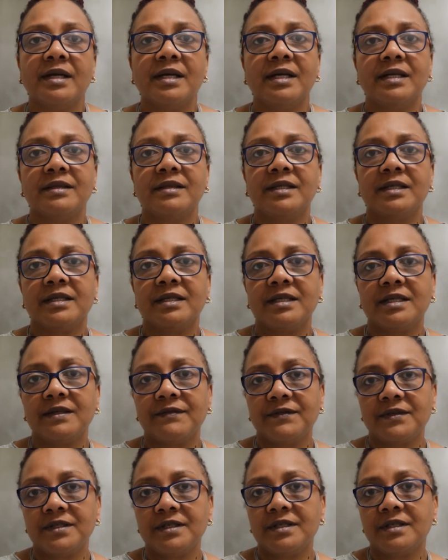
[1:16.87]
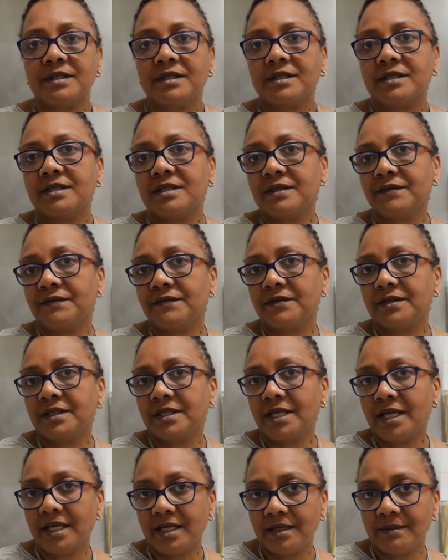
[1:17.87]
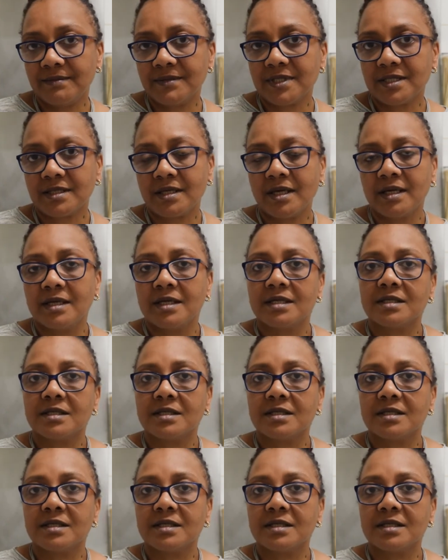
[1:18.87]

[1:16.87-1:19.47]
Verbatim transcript: and they're given different names.